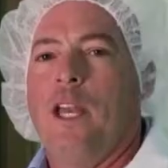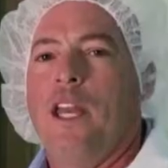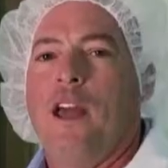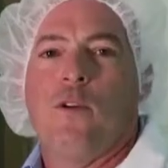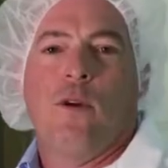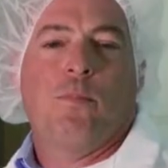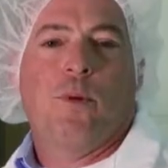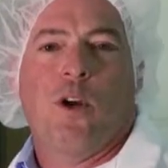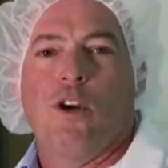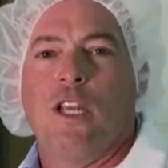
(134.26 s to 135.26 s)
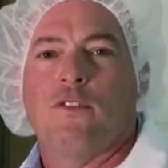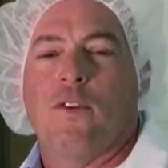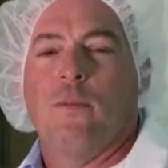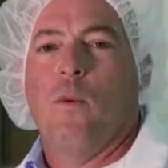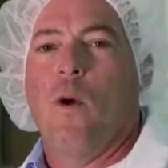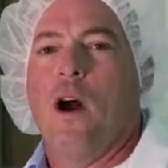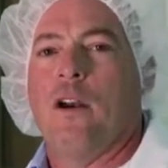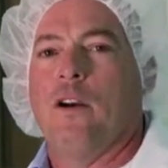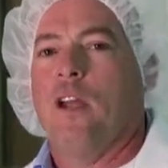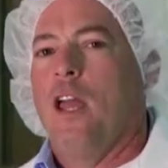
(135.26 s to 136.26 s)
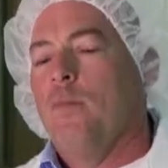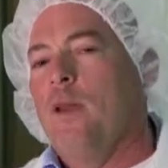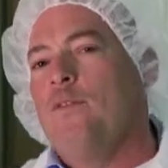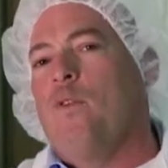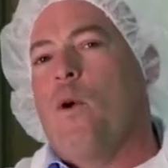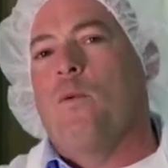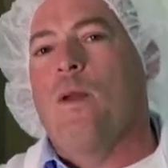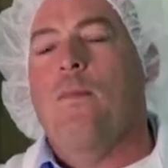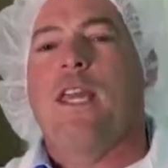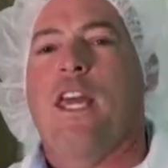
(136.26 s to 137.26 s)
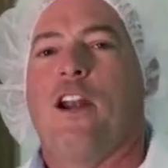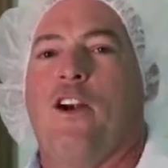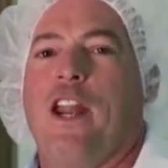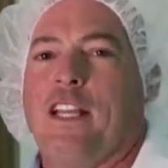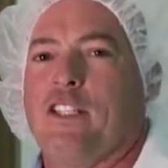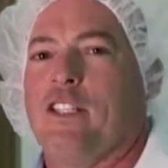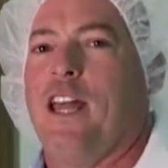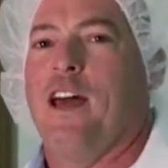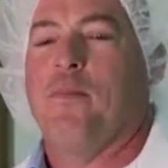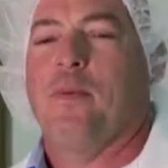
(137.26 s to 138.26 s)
any other impurities from the water before we begin our next step.